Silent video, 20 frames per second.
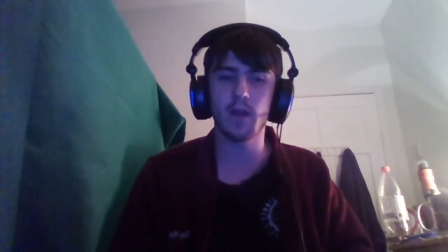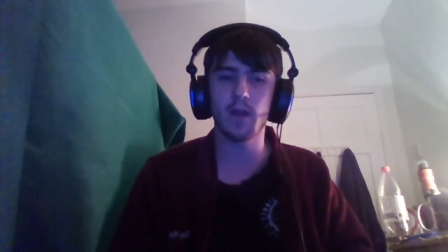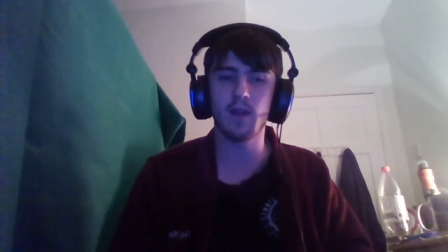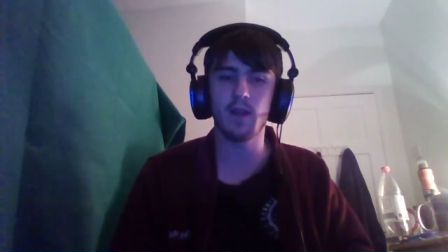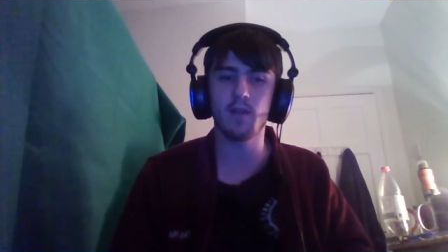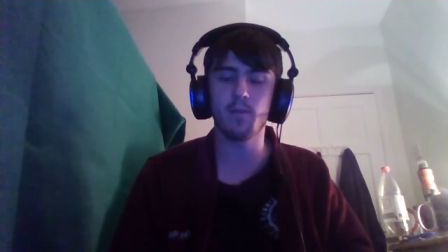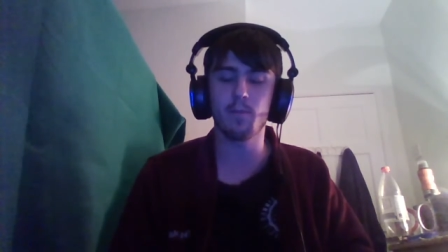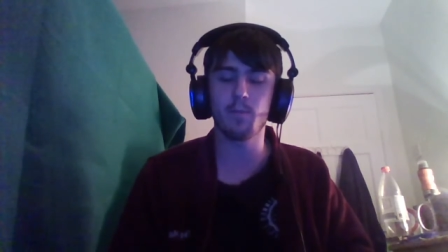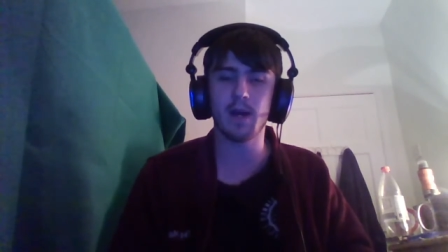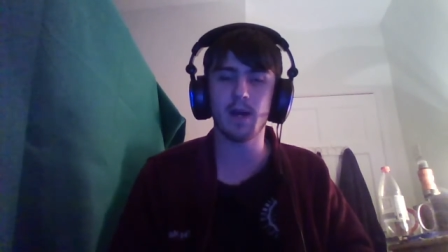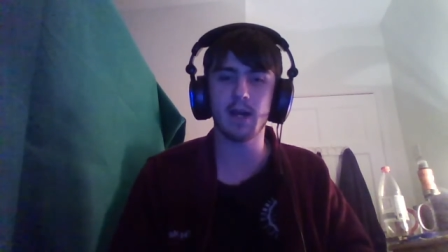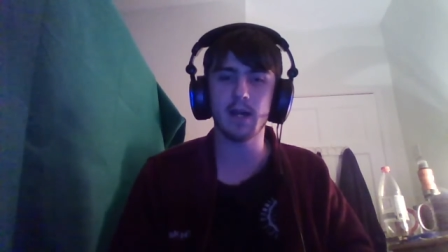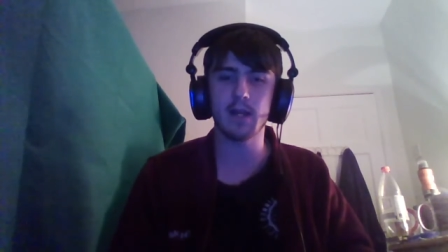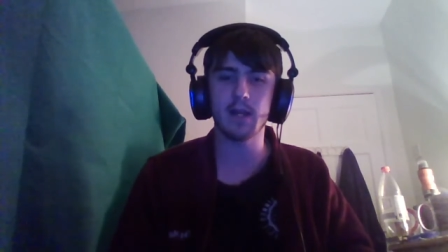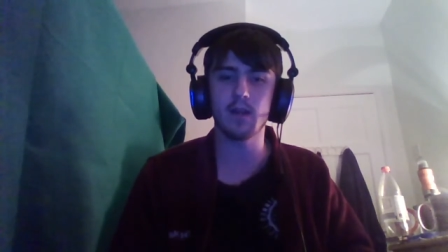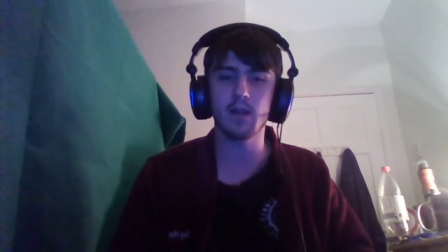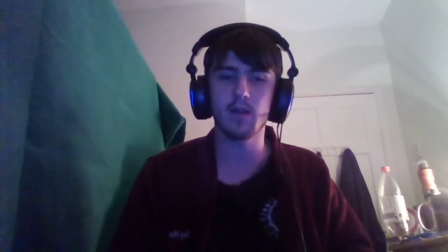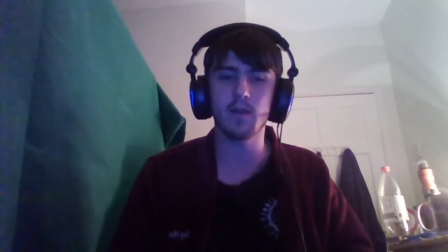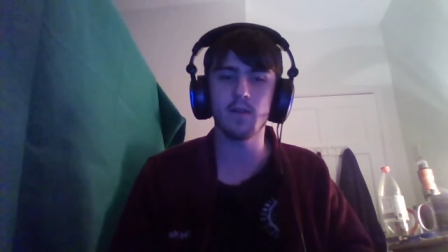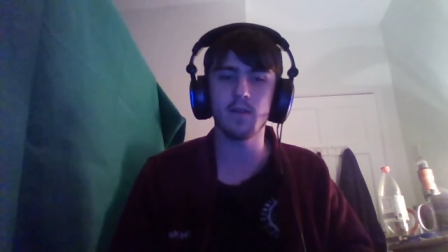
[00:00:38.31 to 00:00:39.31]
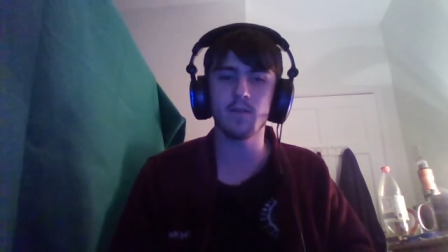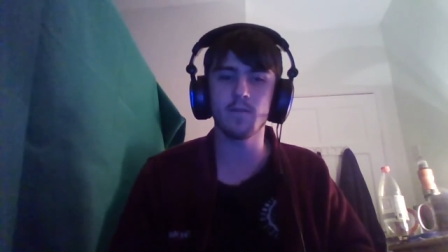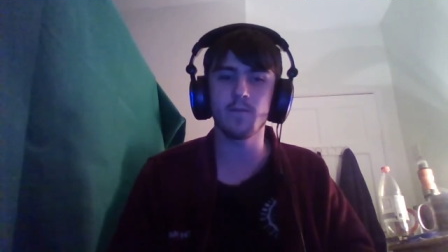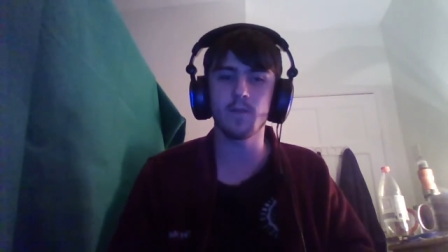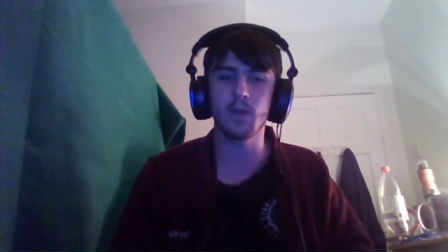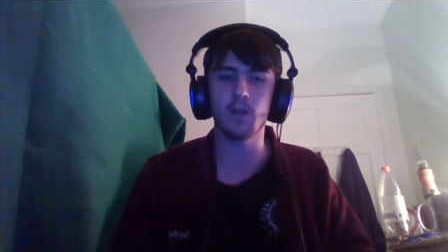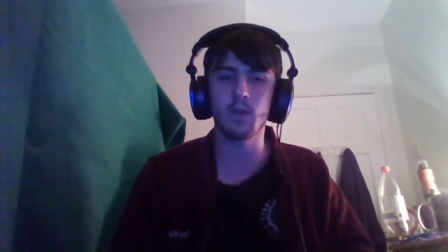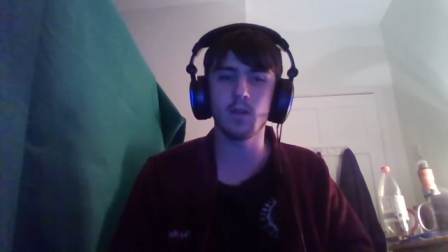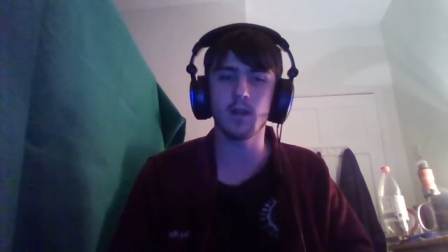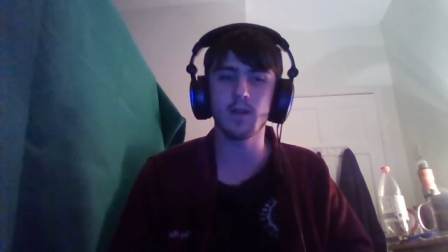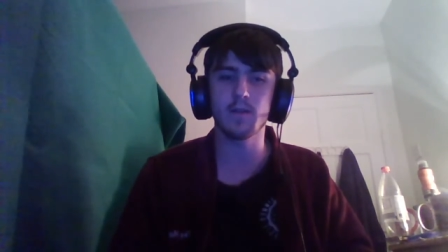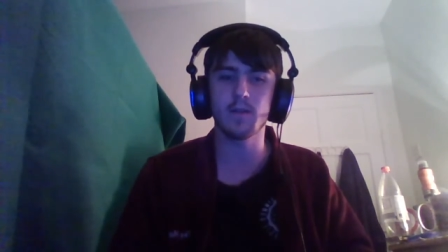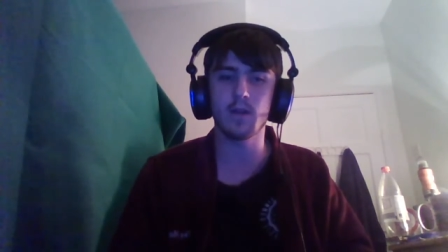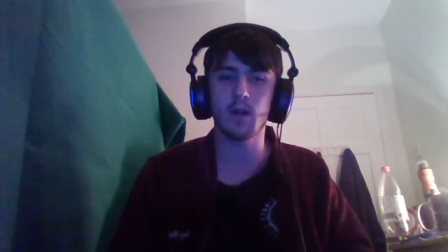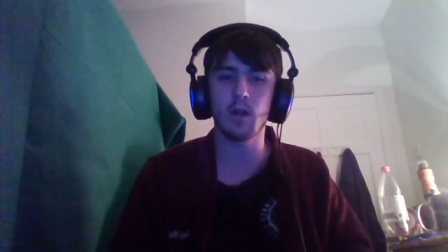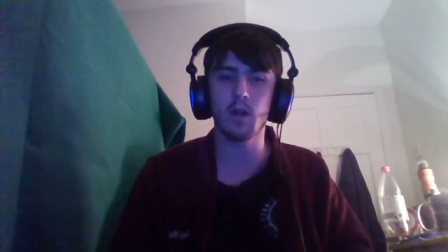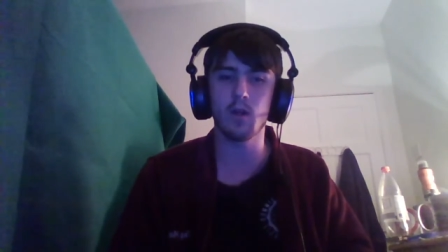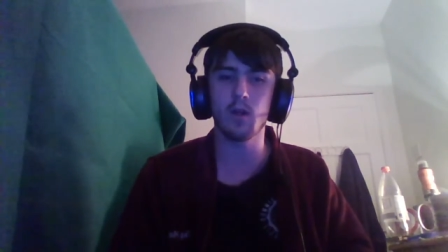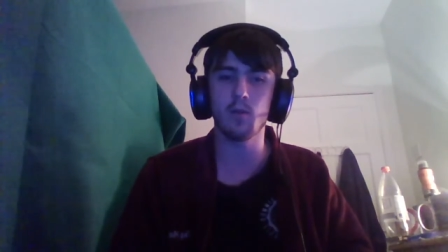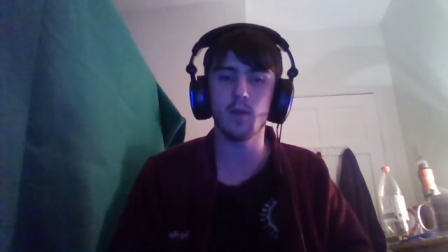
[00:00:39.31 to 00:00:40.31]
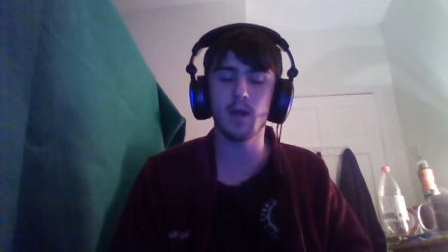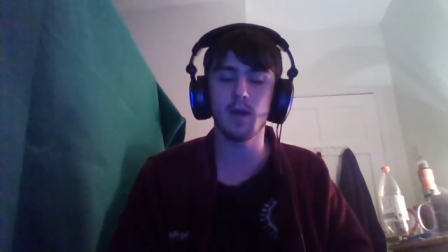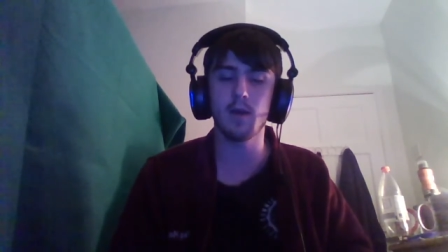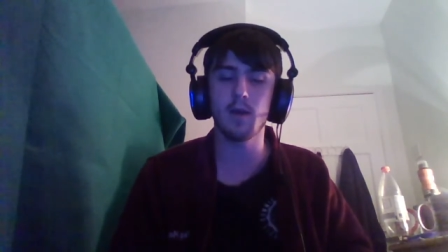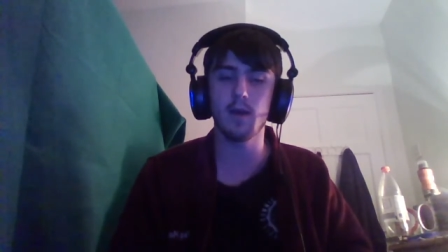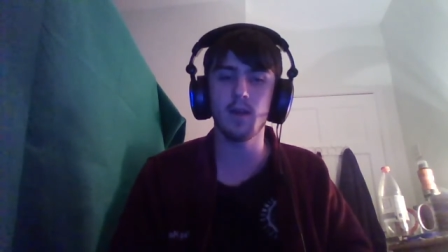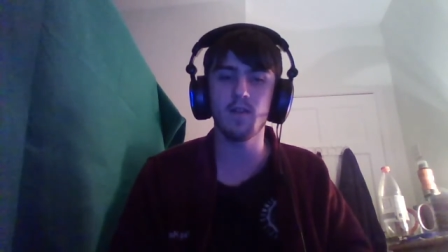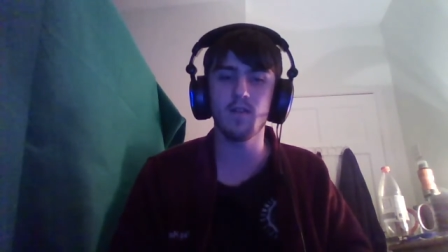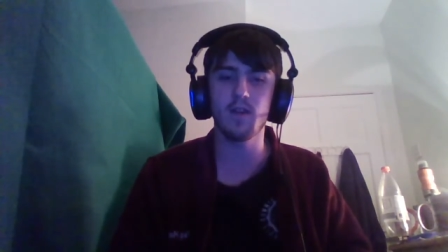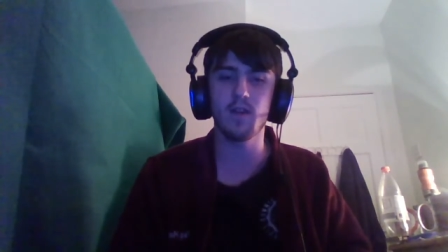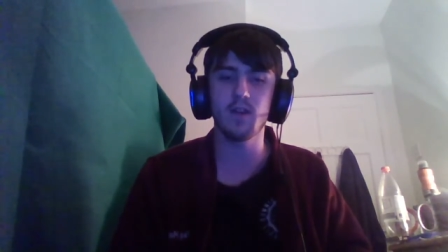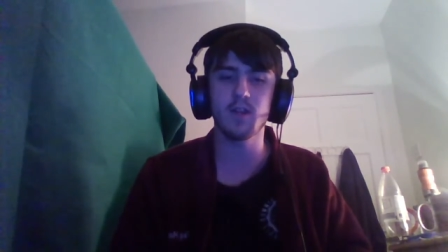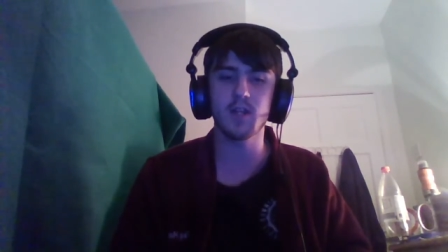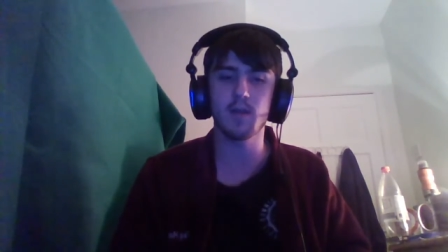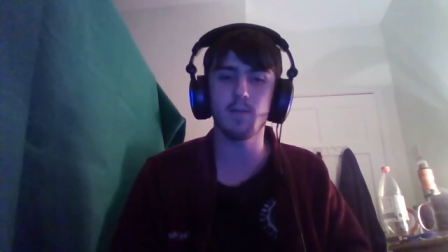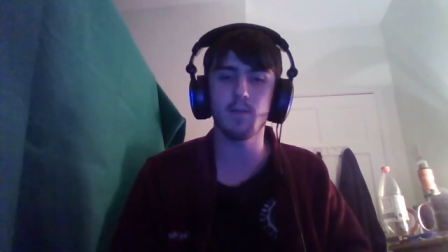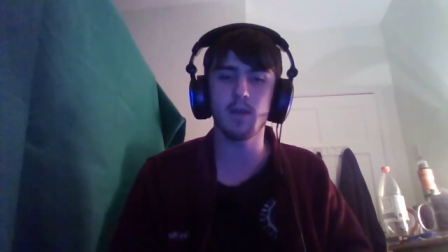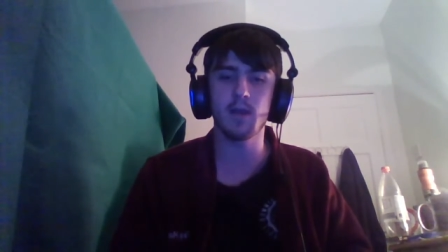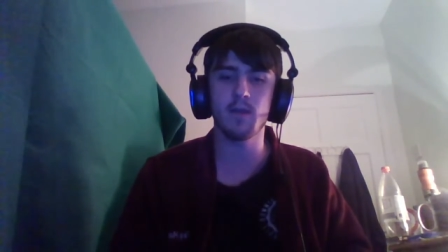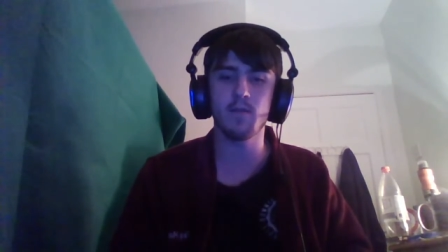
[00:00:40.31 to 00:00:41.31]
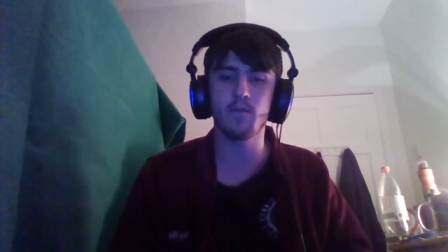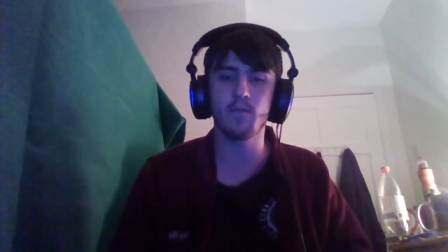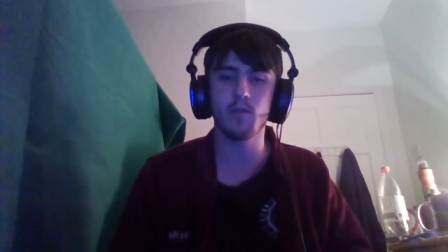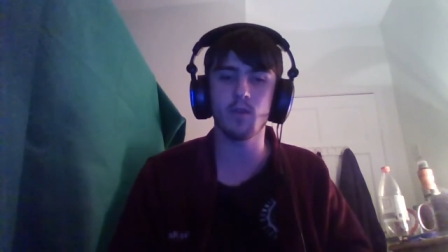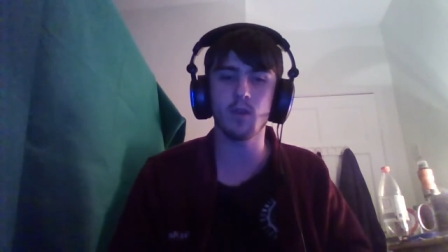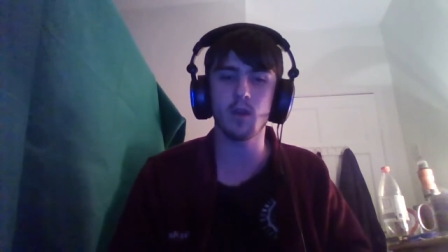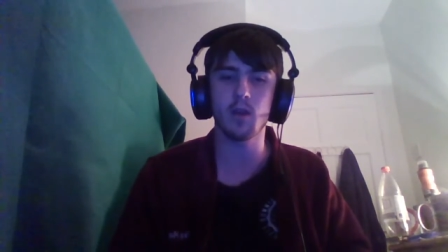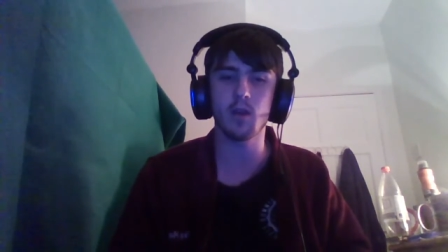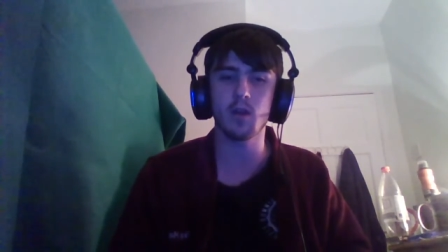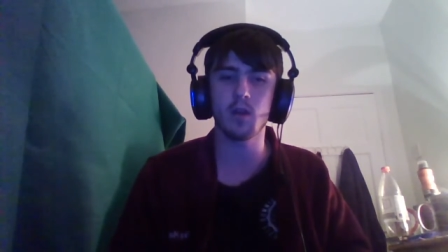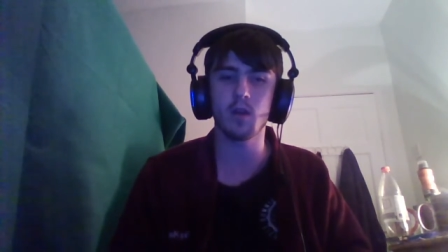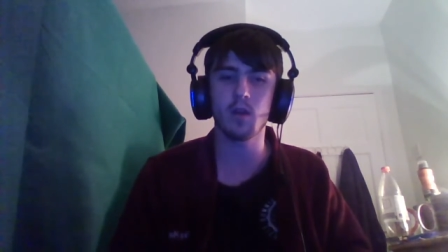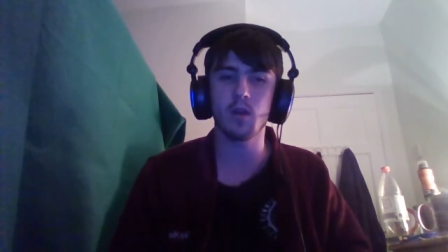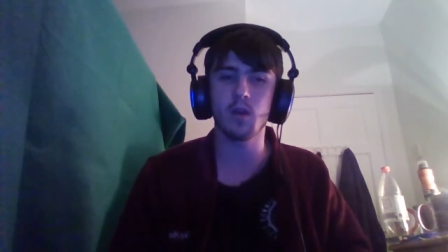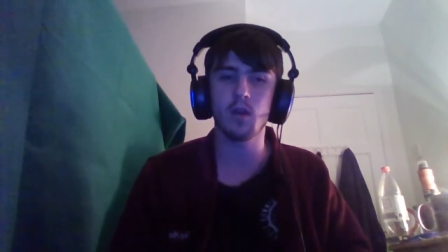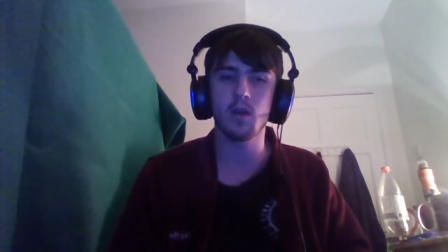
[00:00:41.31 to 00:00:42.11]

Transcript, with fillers: is back if you guys aren't aware it's the Jamie's returned